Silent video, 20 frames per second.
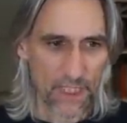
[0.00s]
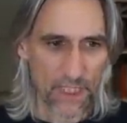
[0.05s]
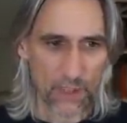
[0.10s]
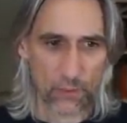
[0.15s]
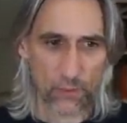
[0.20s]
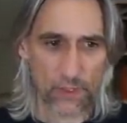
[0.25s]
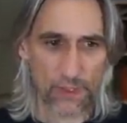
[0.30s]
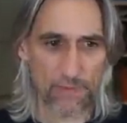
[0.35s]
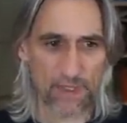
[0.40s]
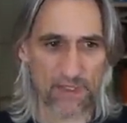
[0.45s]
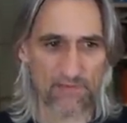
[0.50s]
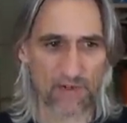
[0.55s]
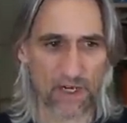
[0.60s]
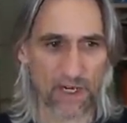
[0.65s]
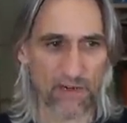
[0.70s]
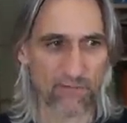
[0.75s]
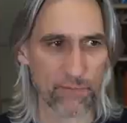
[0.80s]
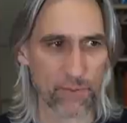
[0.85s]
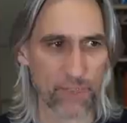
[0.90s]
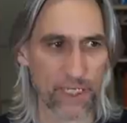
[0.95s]
Queen b
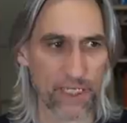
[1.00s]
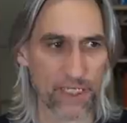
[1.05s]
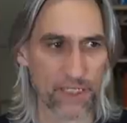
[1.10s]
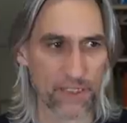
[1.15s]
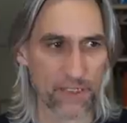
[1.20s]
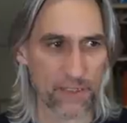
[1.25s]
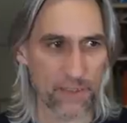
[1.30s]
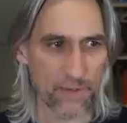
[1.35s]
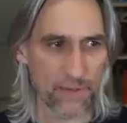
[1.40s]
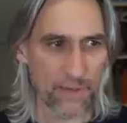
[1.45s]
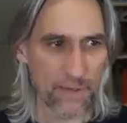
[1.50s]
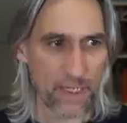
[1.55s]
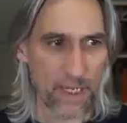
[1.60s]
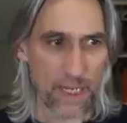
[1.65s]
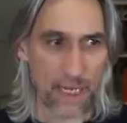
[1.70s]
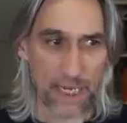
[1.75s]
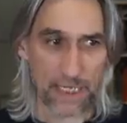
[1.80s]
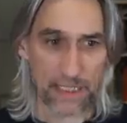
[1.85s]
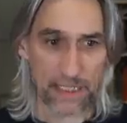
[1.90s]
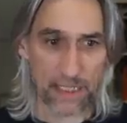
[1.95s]
five played,
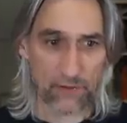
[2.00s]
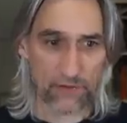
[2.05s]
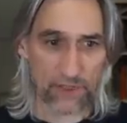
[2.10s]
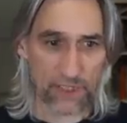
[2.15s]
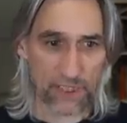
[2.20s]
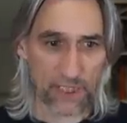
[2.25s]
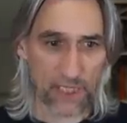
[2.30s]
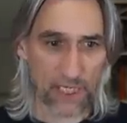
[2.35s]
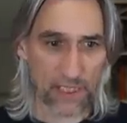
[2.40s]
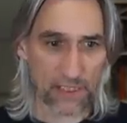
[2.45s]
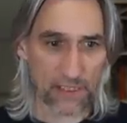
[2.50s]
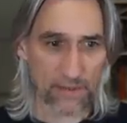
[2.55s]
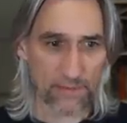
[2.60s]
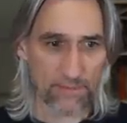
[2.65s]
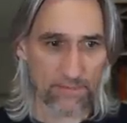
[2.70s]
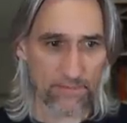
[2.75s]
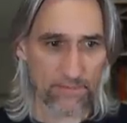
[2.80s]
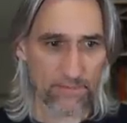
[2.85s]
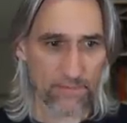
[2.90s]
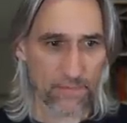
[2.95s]
and now the king,
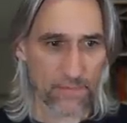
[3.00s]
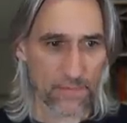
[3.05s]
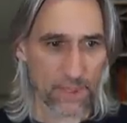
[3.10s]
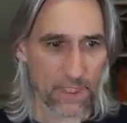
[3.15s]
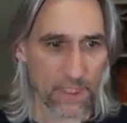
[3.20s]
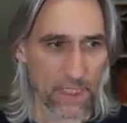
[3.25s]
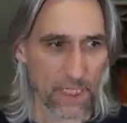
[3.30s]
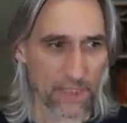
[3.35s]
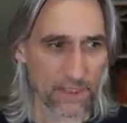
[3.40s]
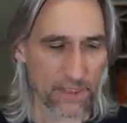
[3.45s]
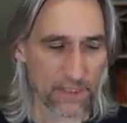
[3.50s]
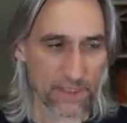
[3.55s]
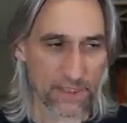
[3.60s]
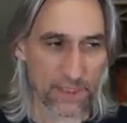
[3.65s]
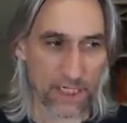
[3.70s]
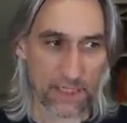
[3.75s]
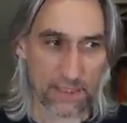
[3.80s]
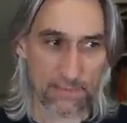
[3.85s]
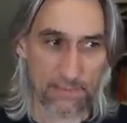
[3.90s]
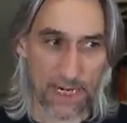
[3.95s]
as I
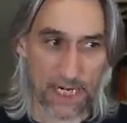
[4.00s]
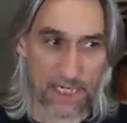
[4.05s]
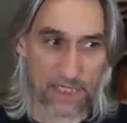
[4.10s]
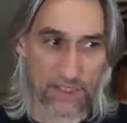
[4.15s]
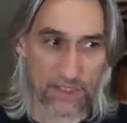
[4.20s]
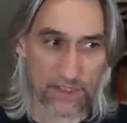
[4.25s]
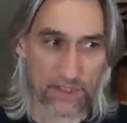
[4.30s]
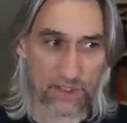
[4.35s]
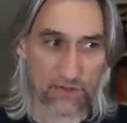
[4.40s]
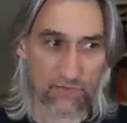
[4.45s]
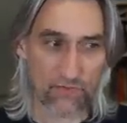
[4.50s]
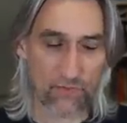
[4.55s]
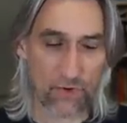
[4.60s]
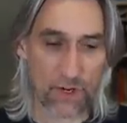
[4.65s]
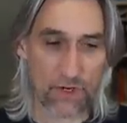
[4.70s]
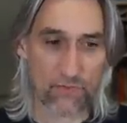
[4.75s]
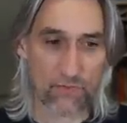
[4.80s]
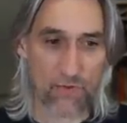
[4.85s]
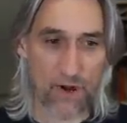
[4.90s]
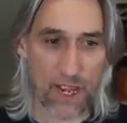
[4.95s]
said, manages to
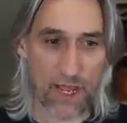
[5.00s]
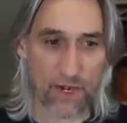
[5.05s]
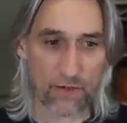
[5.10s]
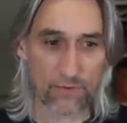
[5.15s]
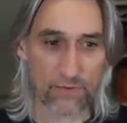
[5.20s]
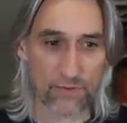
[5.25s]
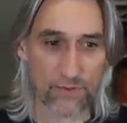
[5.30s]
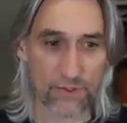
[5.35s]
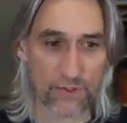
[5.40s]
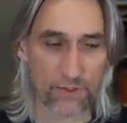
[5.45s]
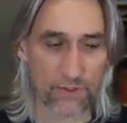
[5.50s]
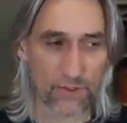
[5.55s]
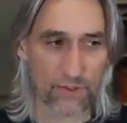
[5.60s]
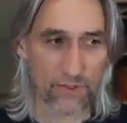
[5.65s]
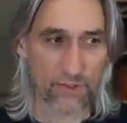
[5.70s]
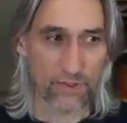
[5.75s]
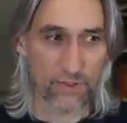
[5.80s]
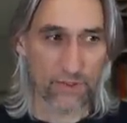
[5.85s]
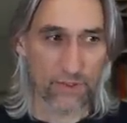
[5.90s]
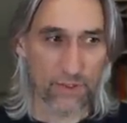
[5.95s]
run round
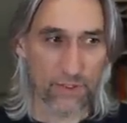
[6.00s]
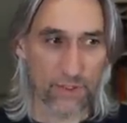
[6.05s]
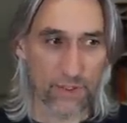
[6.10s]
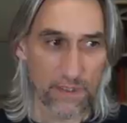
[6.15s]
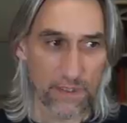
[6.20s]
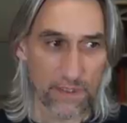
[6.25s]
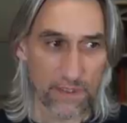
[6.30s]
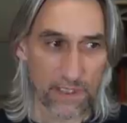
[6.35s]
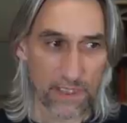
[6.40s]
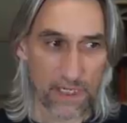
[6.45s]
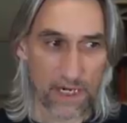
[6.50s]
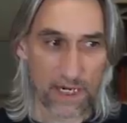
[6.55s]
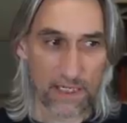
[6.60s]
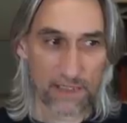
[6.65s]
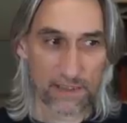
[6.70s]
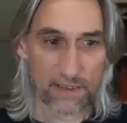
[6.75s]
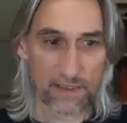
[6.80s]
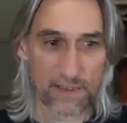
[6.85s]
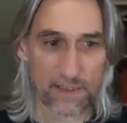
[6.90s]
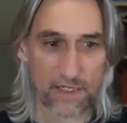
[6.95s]
the
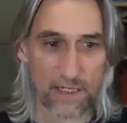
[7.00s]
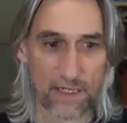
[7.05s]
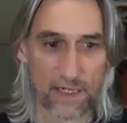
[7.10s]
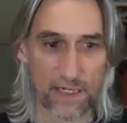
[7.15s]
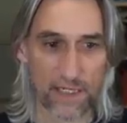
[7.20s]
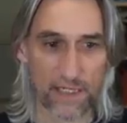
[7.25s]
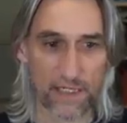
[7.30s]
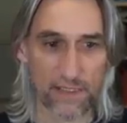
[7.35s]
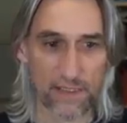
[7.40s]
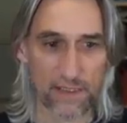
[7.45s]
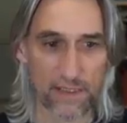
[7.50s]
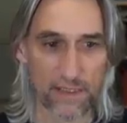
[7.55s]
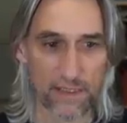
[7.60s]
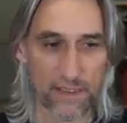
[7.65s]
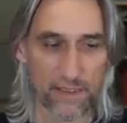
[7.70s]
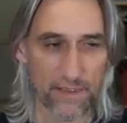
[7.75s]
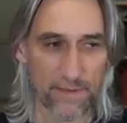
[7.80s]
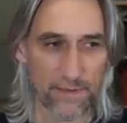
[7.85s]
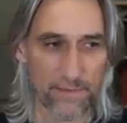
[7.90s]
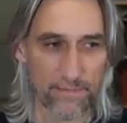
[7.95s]
other side.
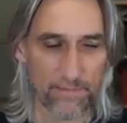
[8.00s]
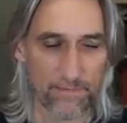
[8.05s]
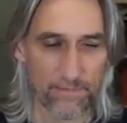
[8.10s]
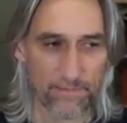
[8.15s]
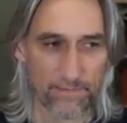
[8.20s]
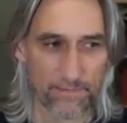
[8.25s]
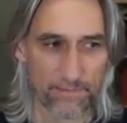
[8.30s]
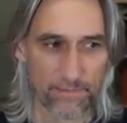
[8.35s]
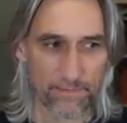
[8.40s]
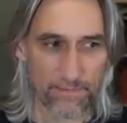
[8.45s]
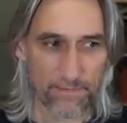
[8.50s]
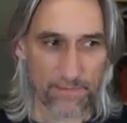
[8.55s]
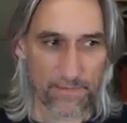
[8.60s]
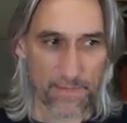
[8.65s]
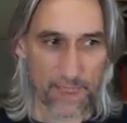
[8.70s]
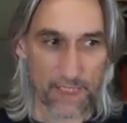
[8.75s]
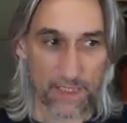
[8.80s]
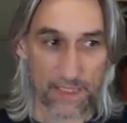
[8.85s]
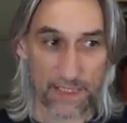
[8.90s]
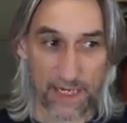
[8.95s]

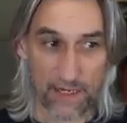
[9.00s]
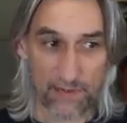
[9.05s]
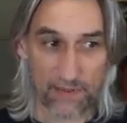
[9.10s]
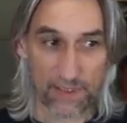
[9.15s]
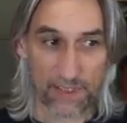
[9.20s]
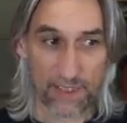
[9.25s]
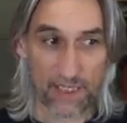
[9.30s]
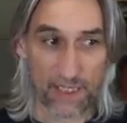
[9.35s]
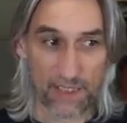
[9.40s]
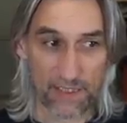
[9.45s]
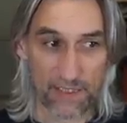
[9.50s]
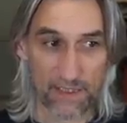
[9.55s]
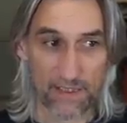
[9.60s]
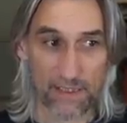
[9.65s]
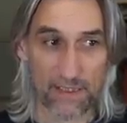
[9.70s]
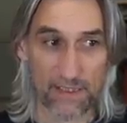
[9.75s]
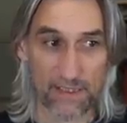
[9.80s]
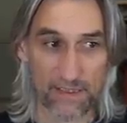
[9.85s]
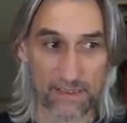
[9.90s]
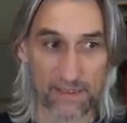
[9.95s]
And now the king
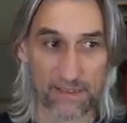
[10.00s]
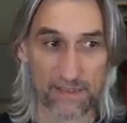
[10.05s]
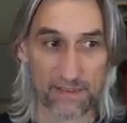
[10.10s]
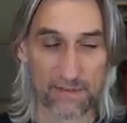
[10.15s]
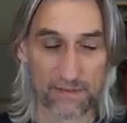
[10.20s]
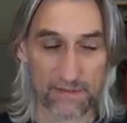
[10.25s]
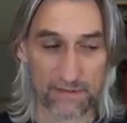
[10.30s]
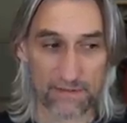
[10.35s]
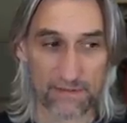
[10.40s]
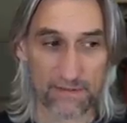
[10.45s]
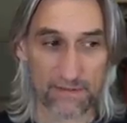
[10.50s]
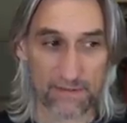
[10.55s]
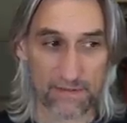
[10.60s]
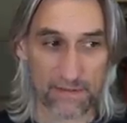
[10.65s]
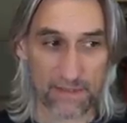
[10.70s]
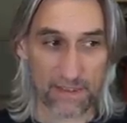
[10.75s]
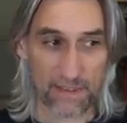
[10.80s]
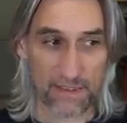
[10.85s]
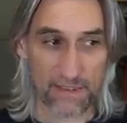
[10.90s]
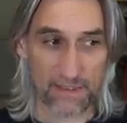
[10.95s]
is,
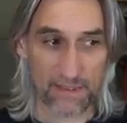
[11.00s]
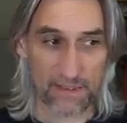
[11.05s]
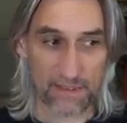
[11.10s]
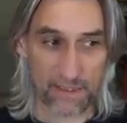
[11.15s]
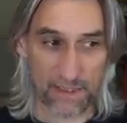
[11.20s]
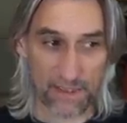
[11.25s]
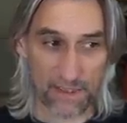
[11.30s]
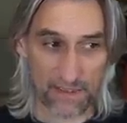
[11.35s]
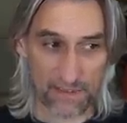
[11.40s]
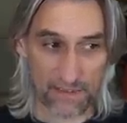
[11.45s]
is uh,